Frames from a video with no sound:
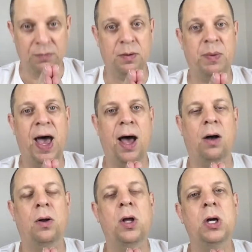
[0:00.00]
of a
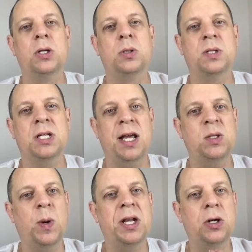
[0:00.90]
bow. So it's a
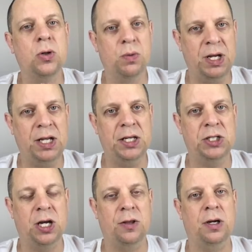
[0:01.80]
nice way to greet
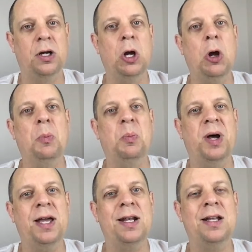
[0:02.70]
each other.
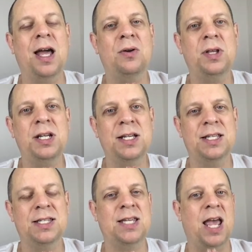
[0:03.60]
But not only does
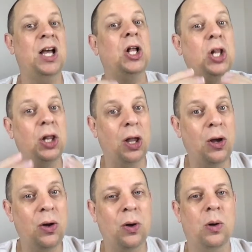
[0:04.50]
it say
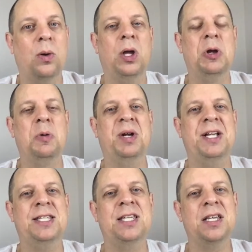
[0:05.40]
hello, but
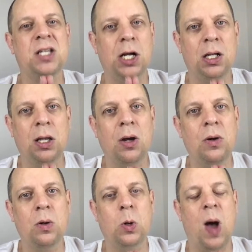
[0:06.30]
it says,
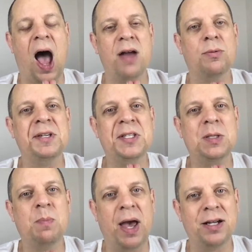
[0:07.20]
hello, I
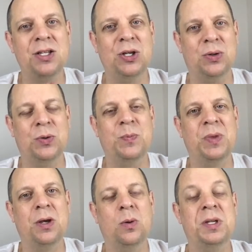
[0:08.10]
respect you,
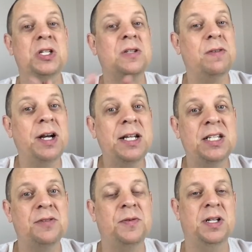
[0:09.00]
which is very
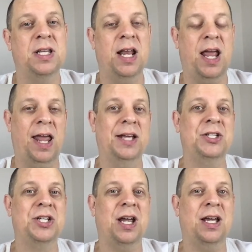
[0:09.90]
different than a
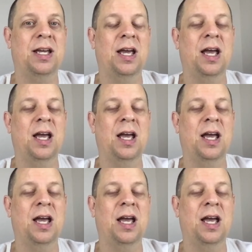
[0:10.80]
handshake.